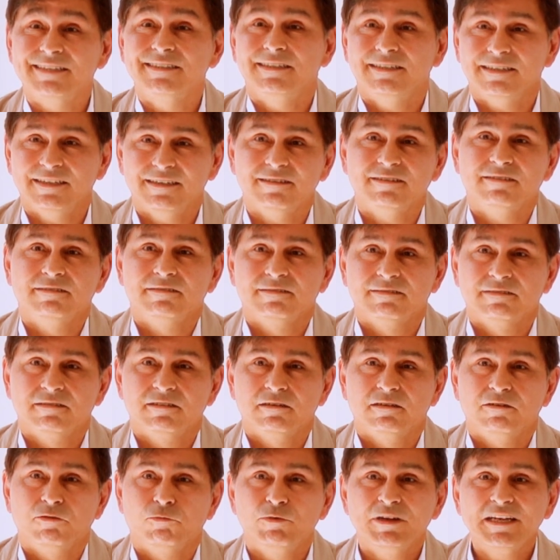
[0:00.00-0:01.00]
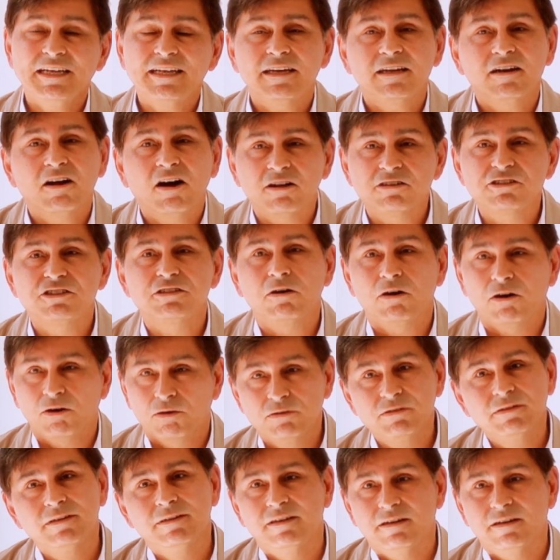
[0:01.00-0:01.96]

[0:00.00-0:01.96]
deal. We can also own the